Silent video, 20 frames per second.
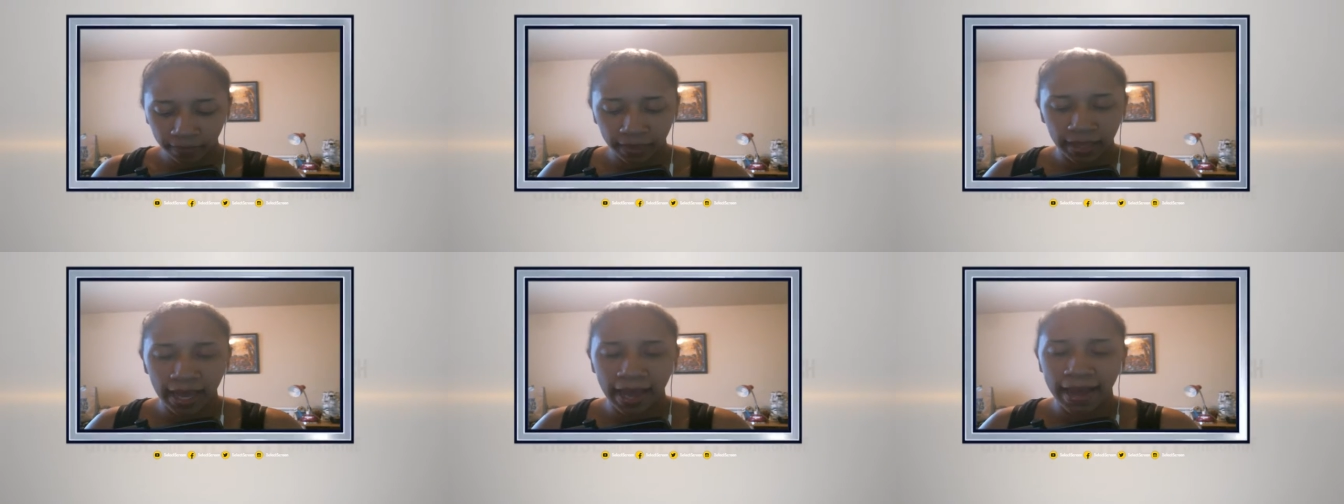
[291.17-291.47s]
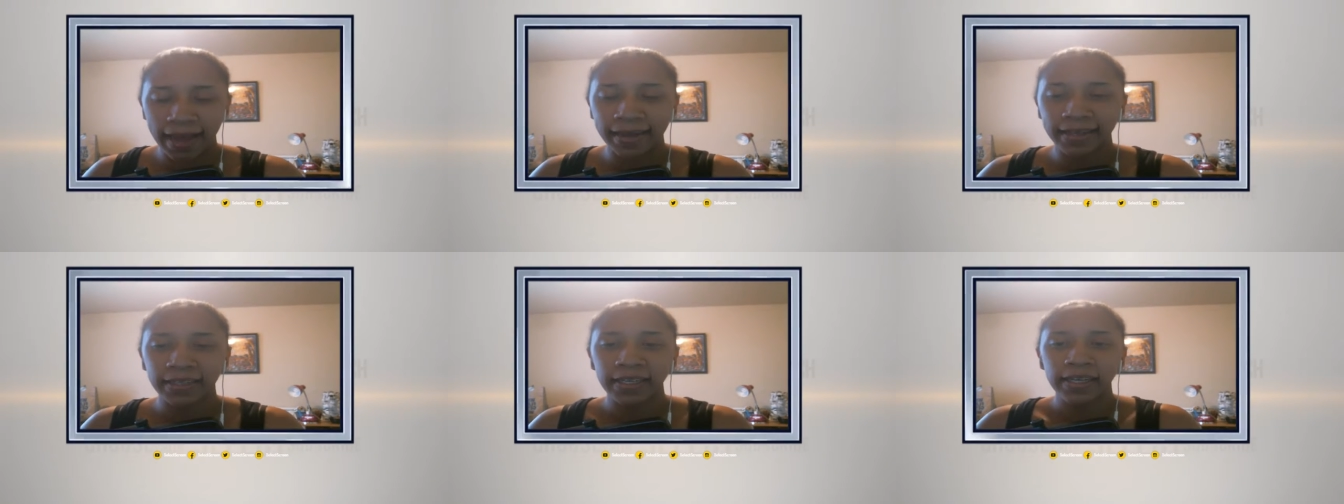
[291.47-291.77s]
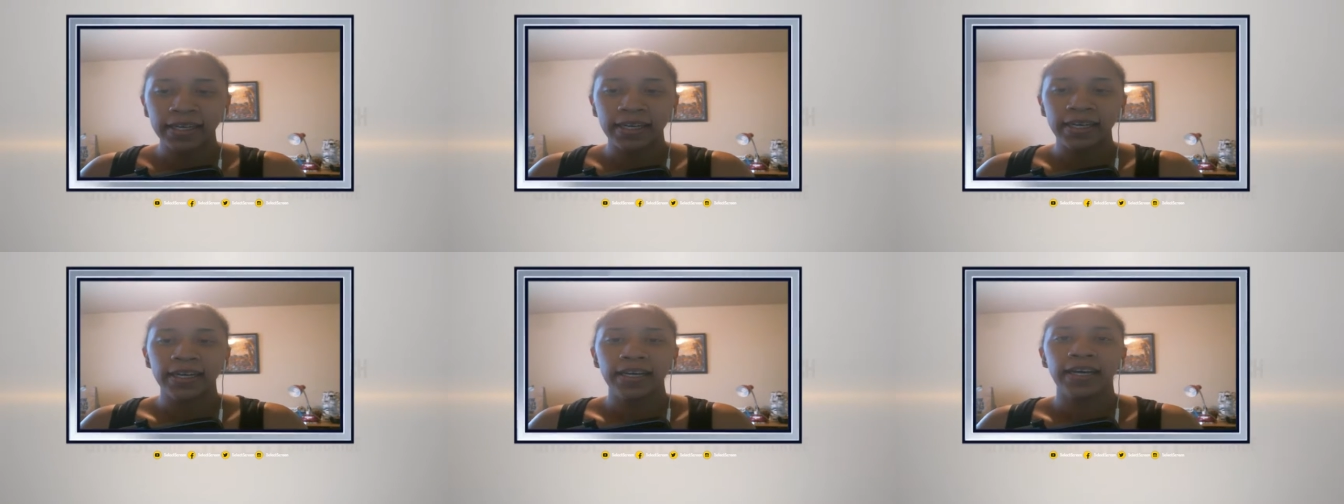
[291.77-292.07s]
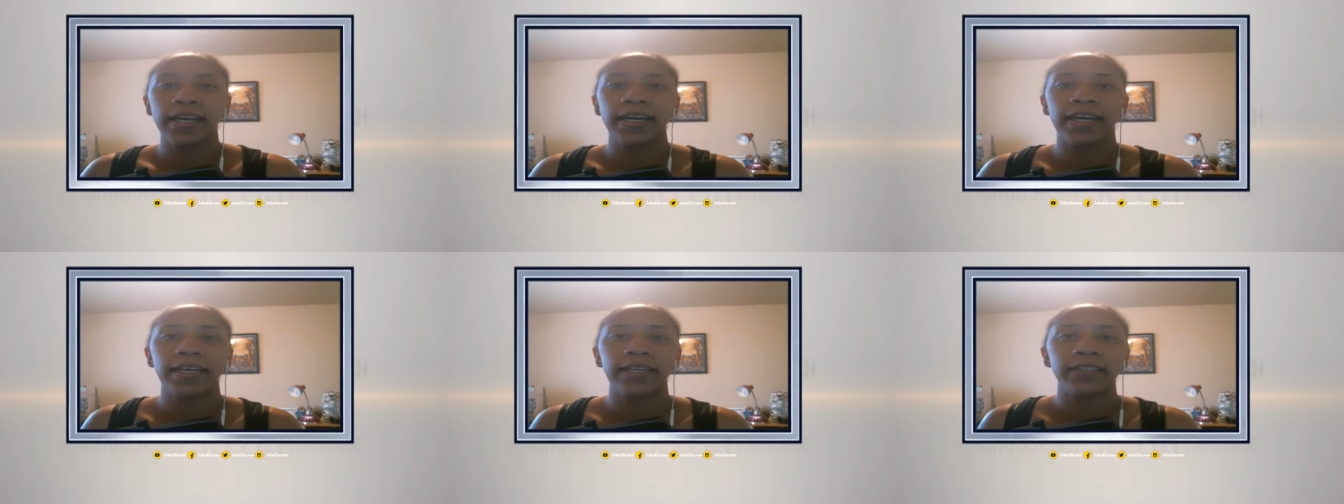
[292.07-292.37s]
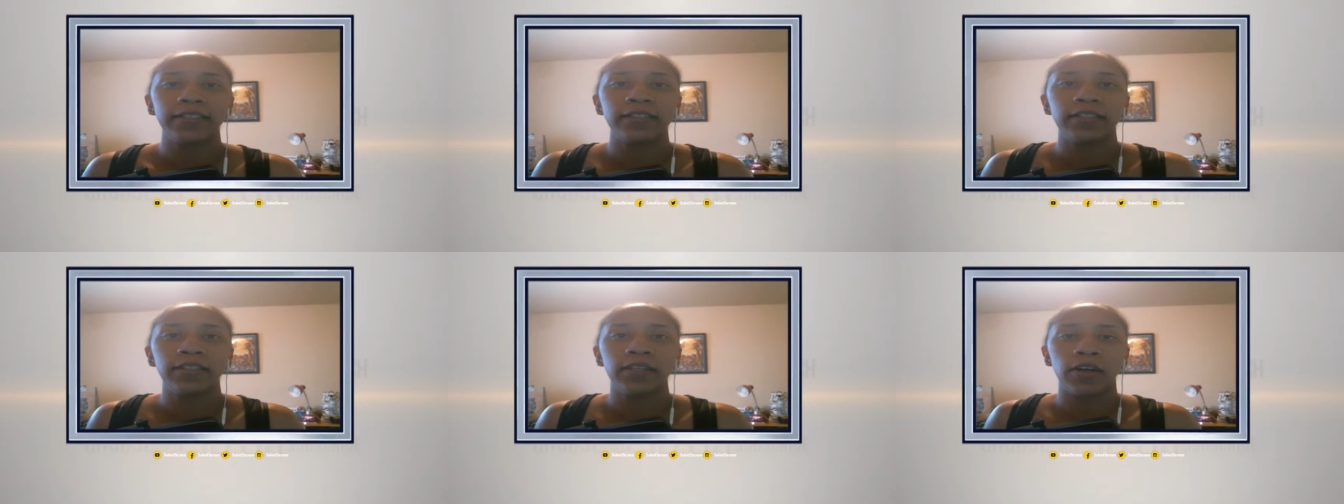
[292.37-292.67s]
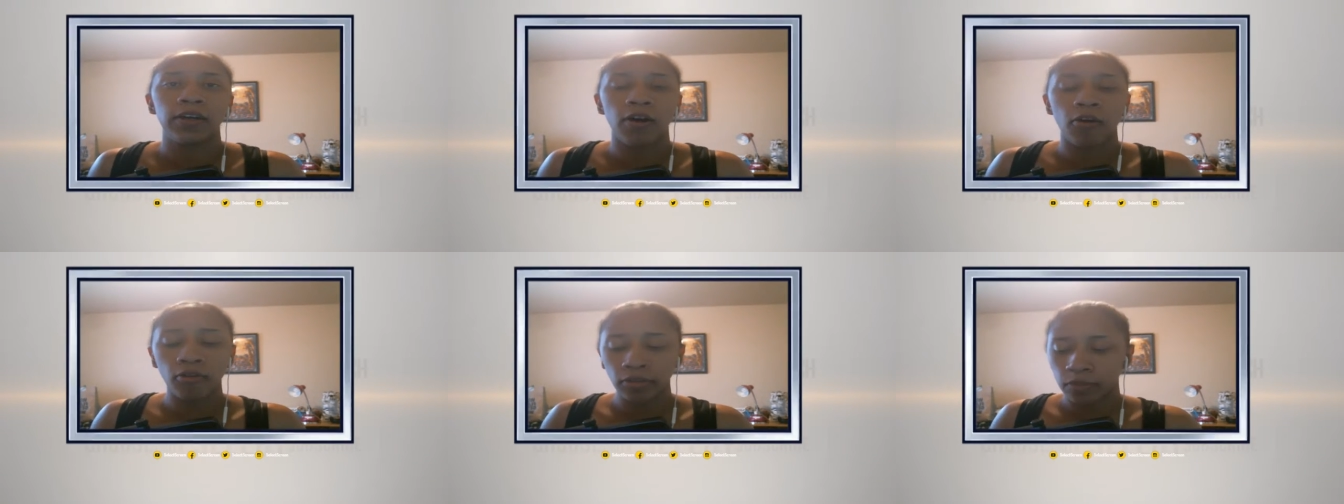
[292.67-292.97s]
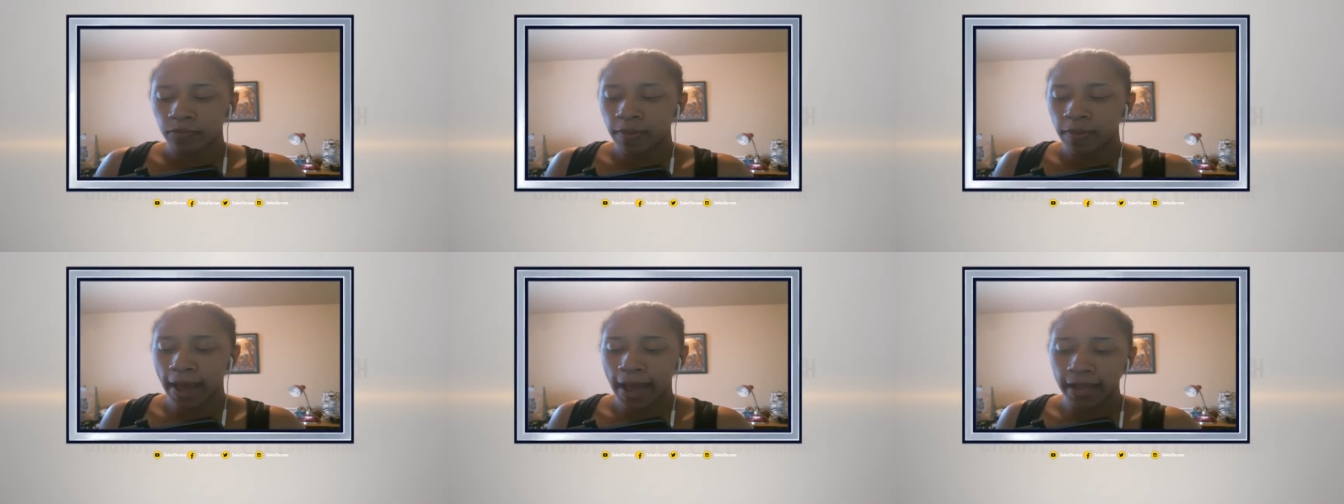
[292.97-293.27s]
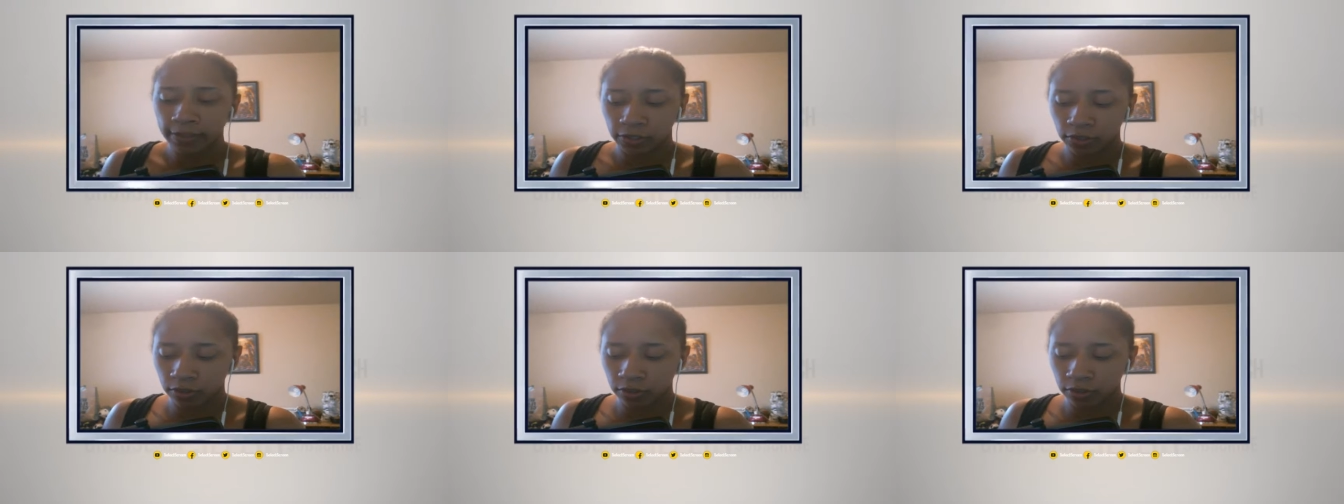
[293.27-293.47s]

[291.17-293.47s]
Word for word: that it goes back